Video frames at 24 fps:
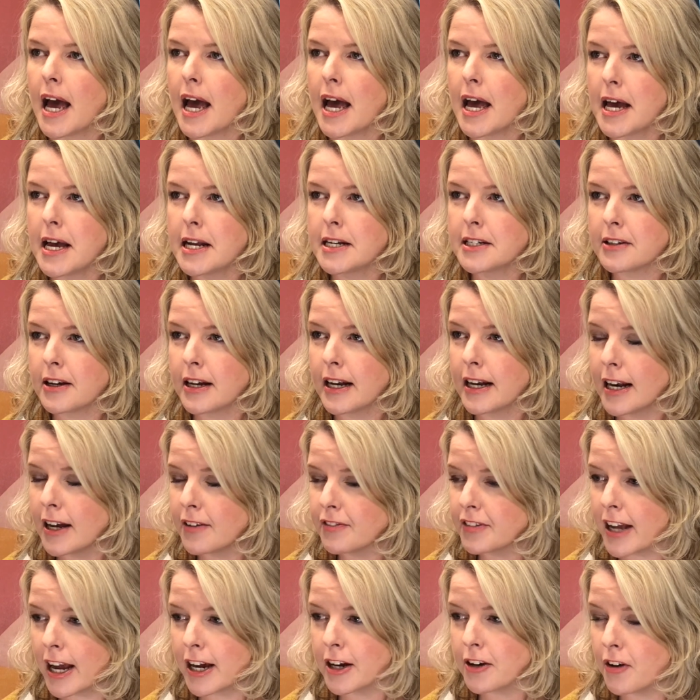And I
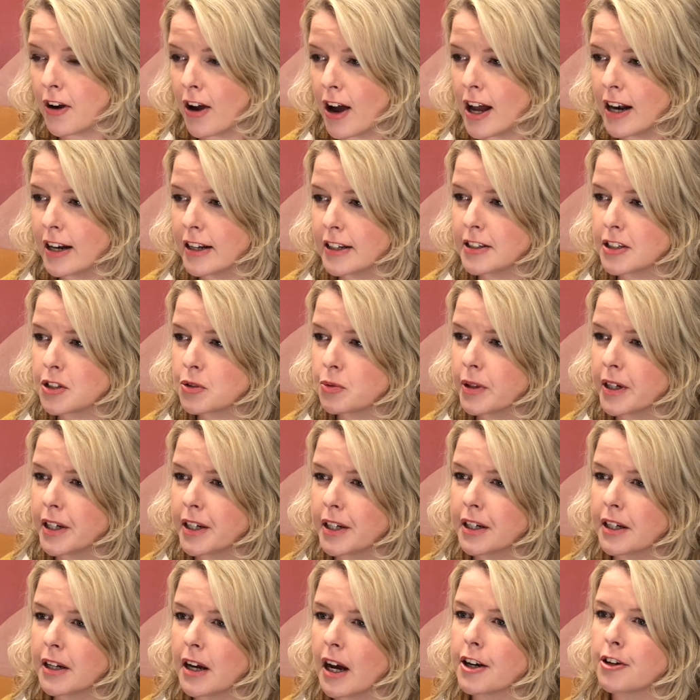love Kangaroo Island
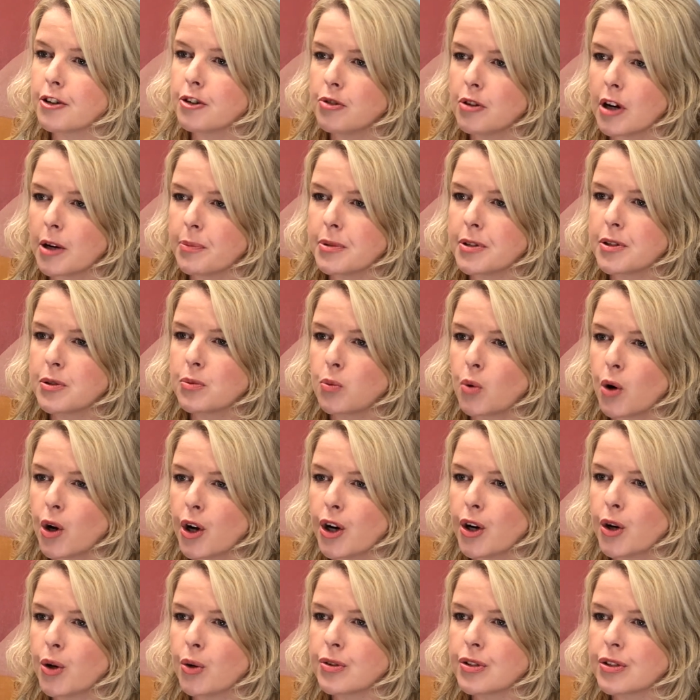where I grew up as
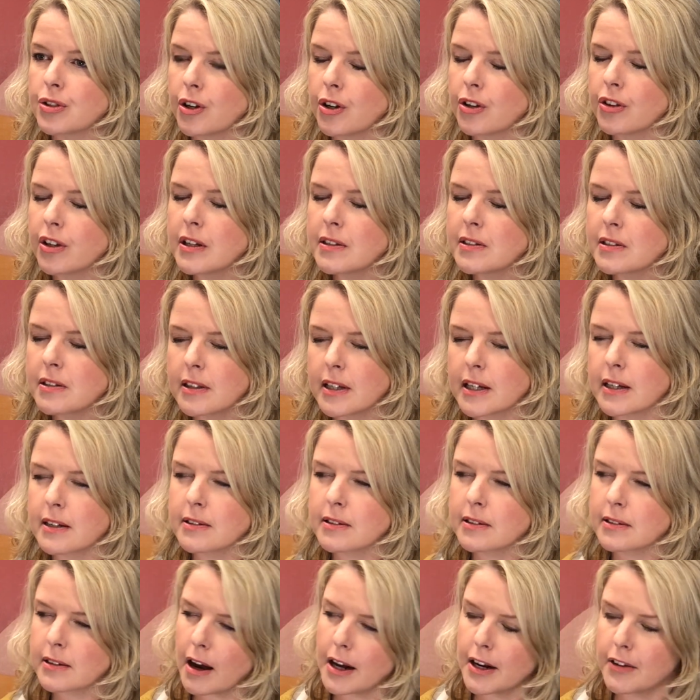well. So these
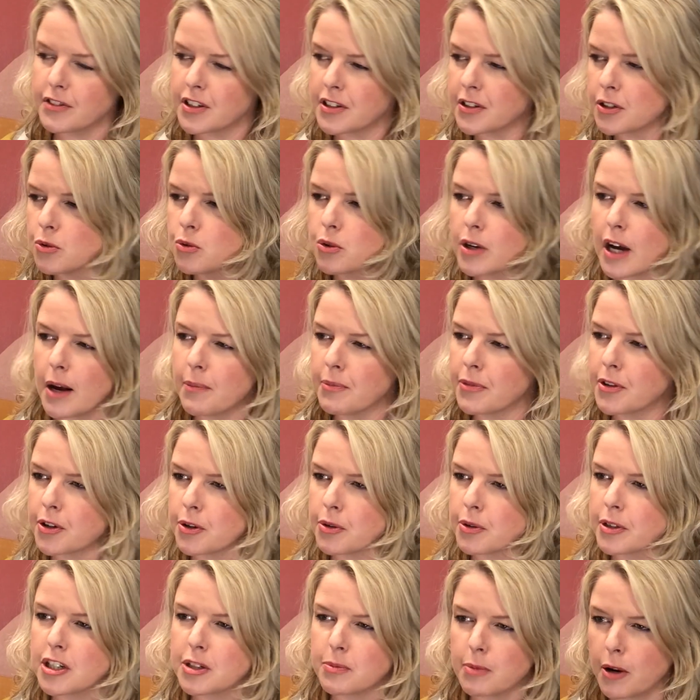things kind of just all come
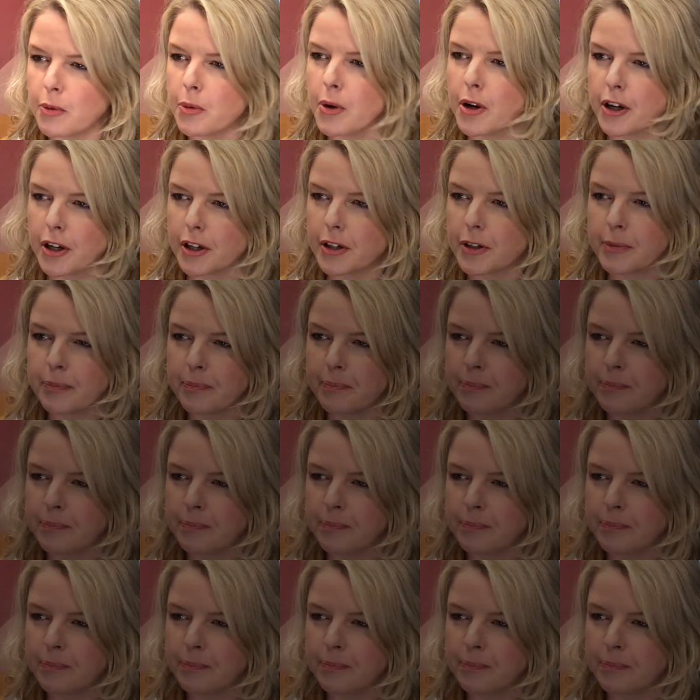through into my work.